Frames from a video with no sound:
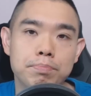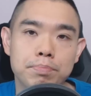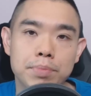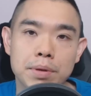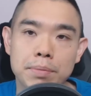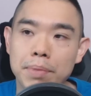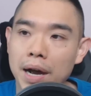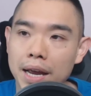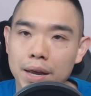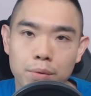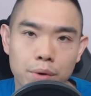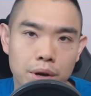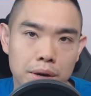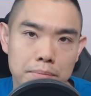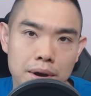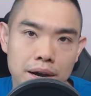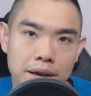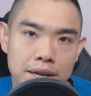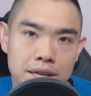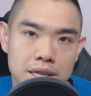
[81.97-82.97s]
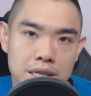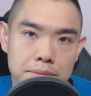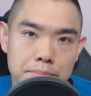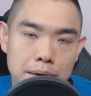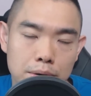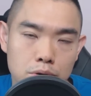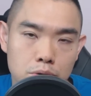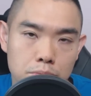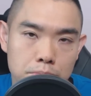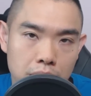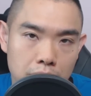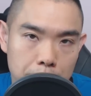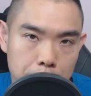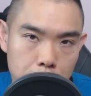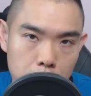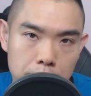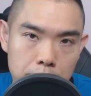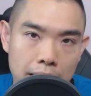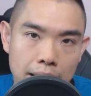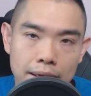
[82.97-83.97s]
be buying when the market is about to make a
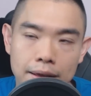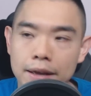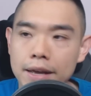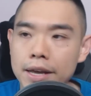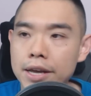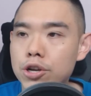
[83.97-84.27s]
pullback,